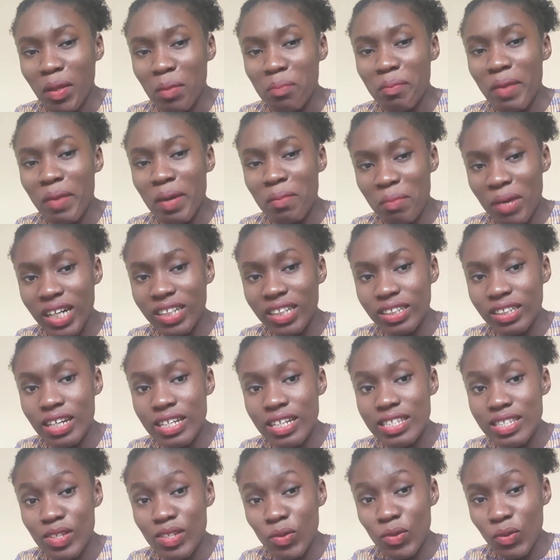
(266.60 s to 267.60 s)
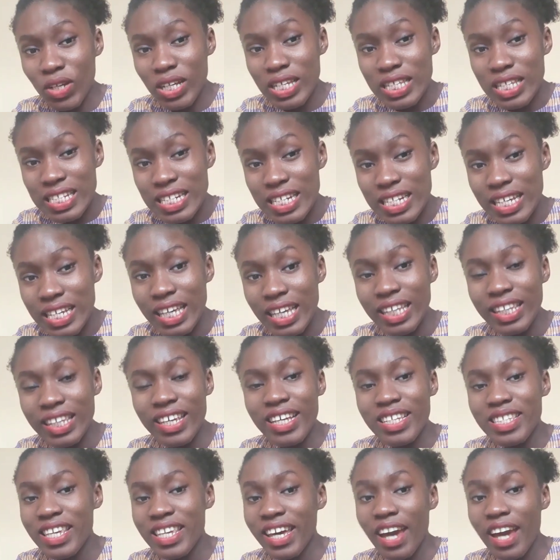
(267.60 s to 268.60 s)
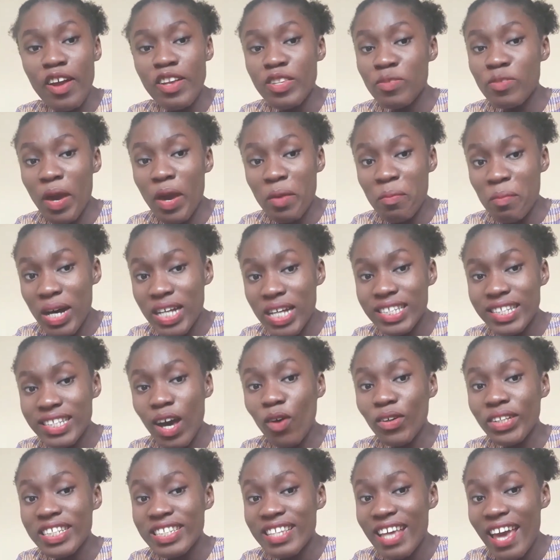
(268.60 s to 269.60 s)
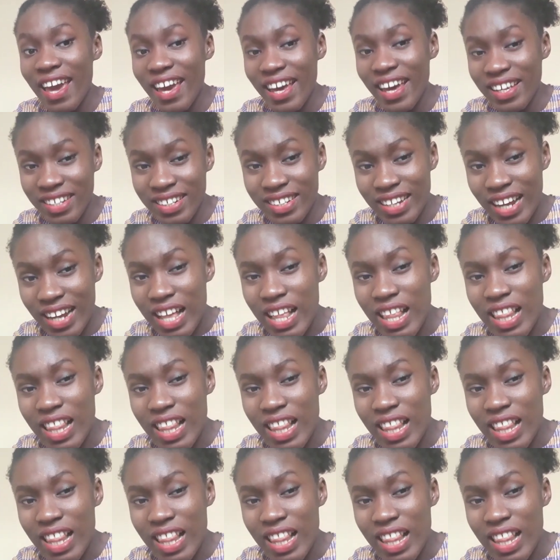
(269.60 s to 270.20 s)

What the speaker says: matter seriously. He carries my matter on his head.